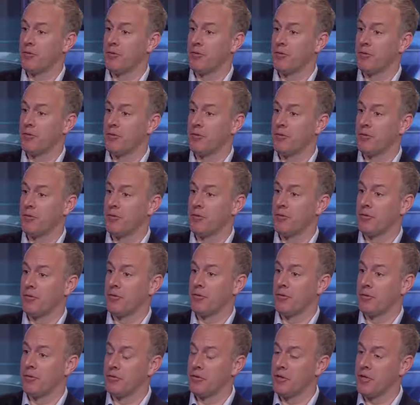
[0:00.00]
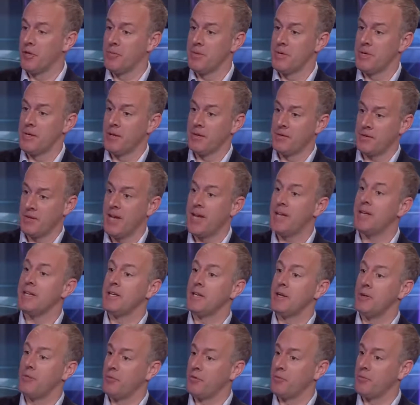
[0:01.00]
cut in half. So there's going to be a
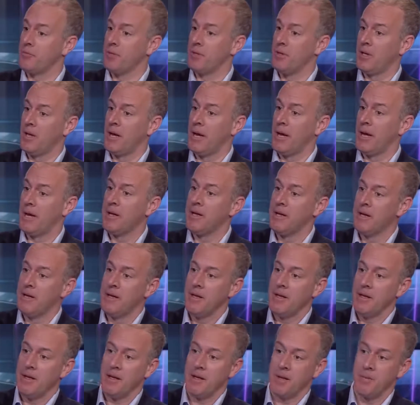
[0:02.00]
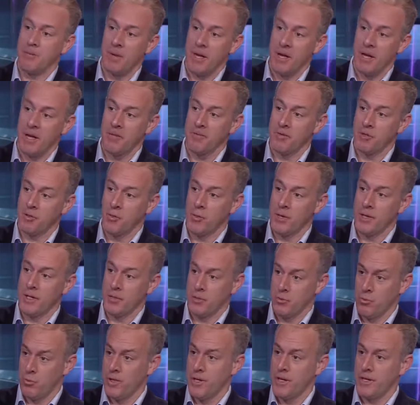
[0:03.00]
tightening of supply in May of
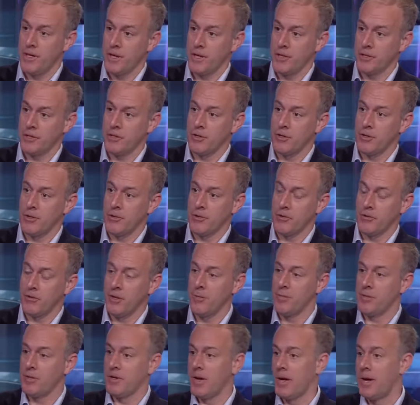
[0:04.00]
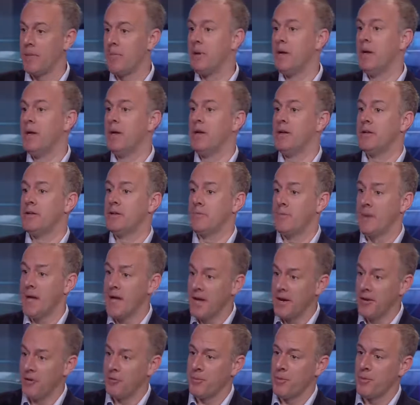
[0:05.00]
2020 next year. At the same time,
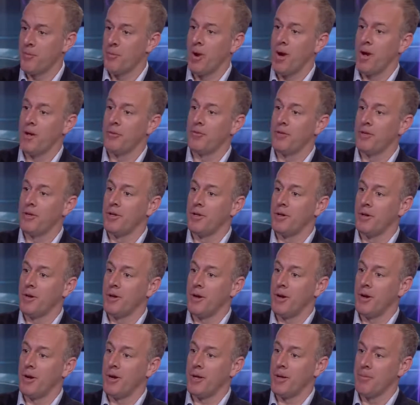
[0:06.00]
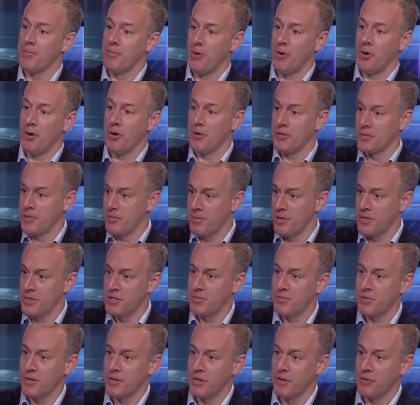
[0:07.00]
demand has been rising, in part, as you
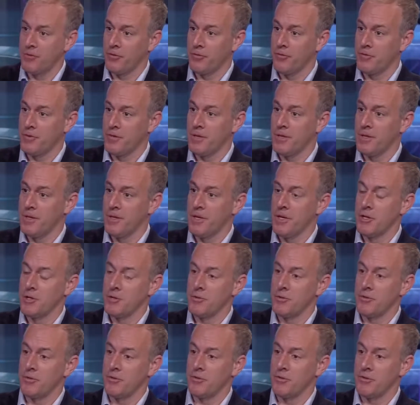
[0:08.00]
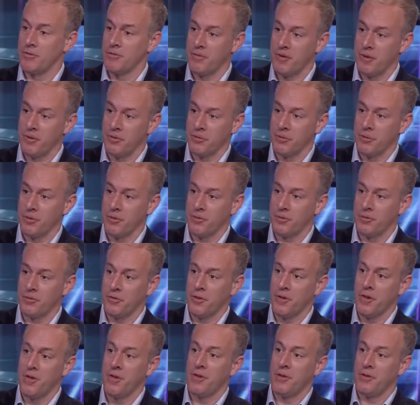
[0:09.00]
mentioned, because of the interest in
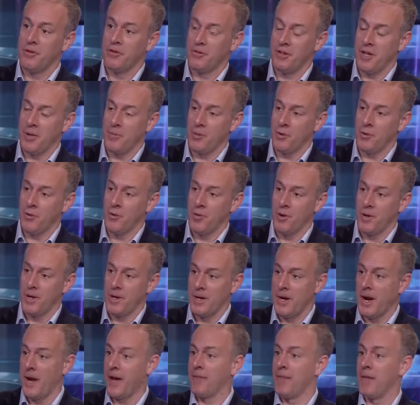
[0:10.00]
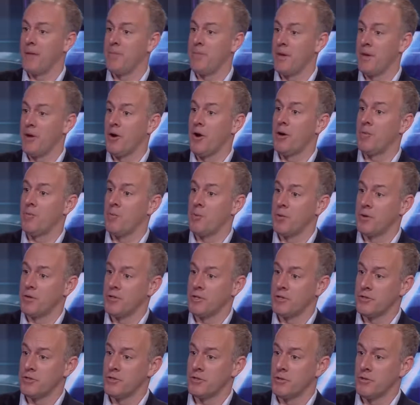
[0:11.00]
Facebook's stablecoin and how that may onboard
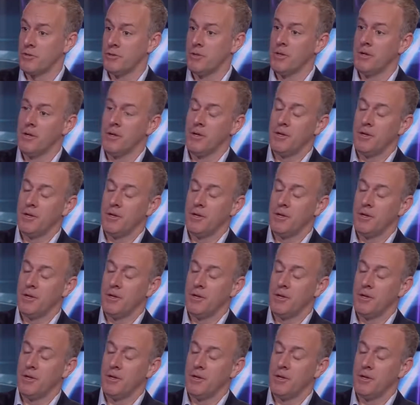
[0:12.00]
digital